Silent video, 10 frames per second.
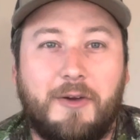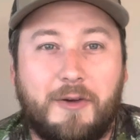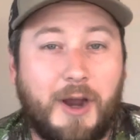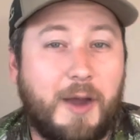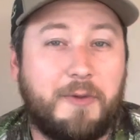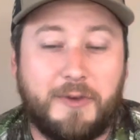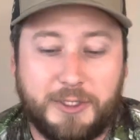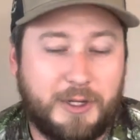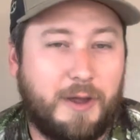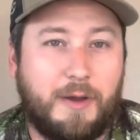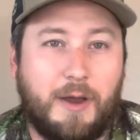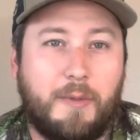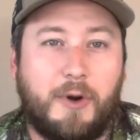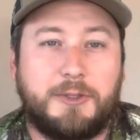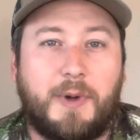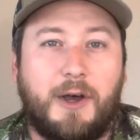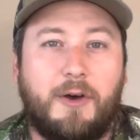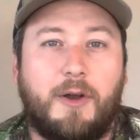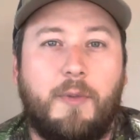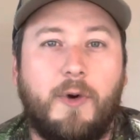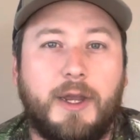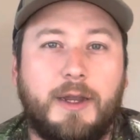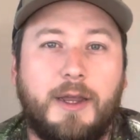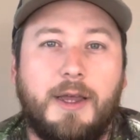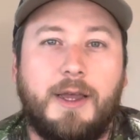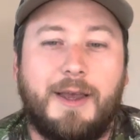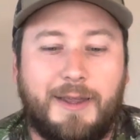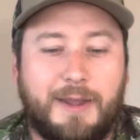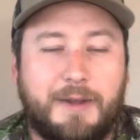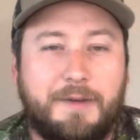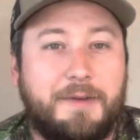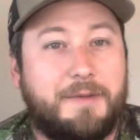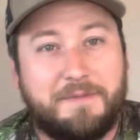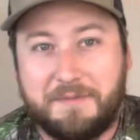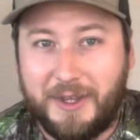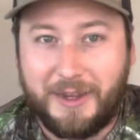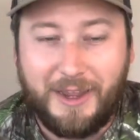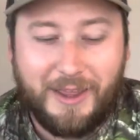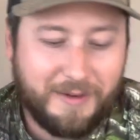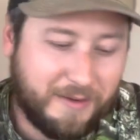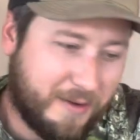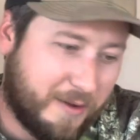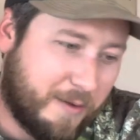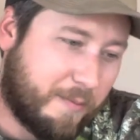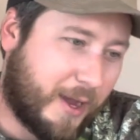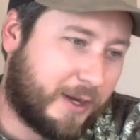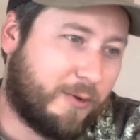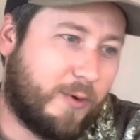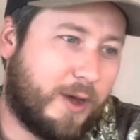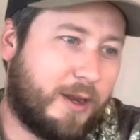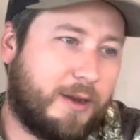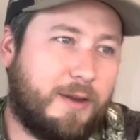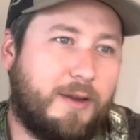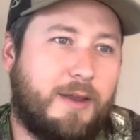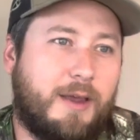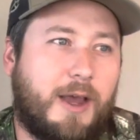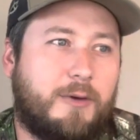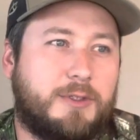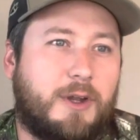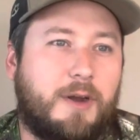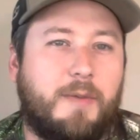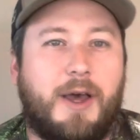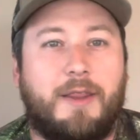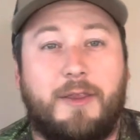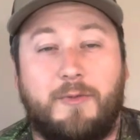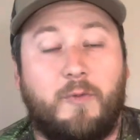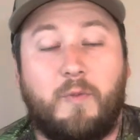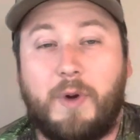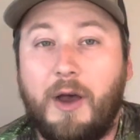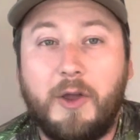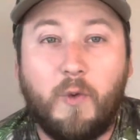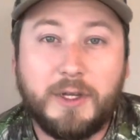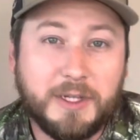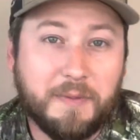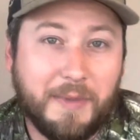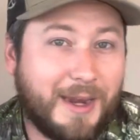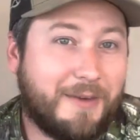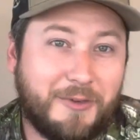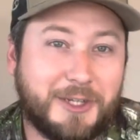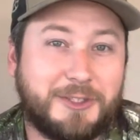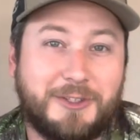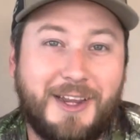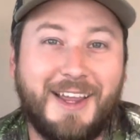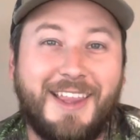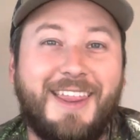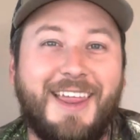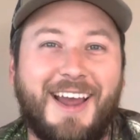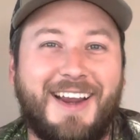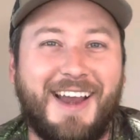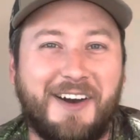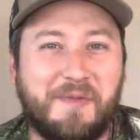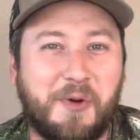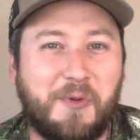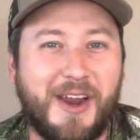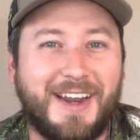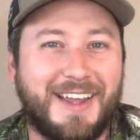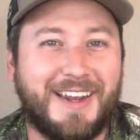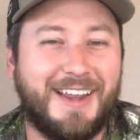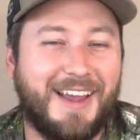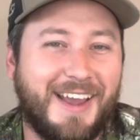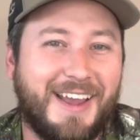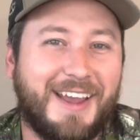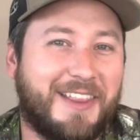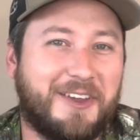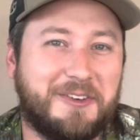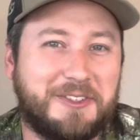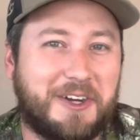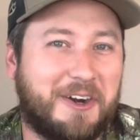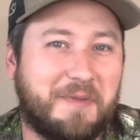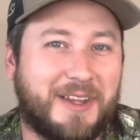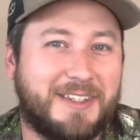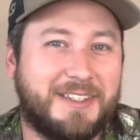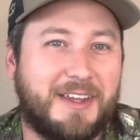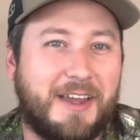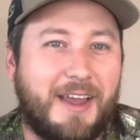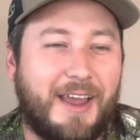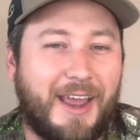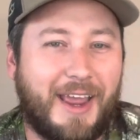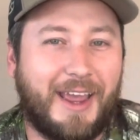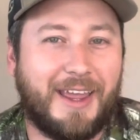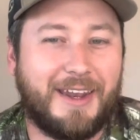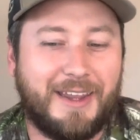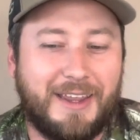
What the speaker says: crappie fishing a brush pile on a point. And again, back to what I was talking about, there probably wasn't many fish that caliber weighed in those tournaments. And